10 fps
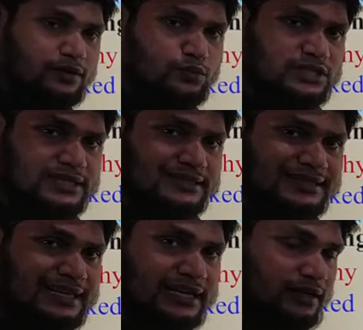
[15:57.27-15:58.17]
with
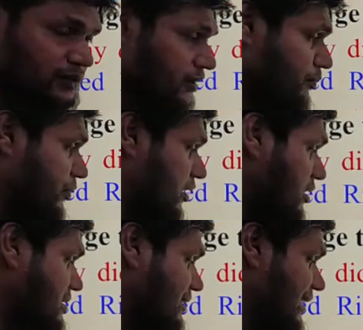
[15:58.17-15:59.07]
then,
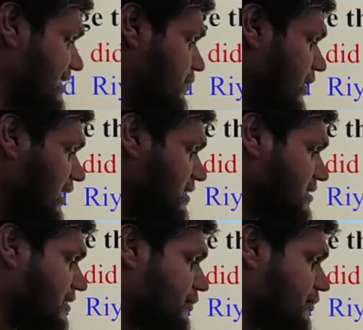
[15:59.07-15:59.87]
because the speaker is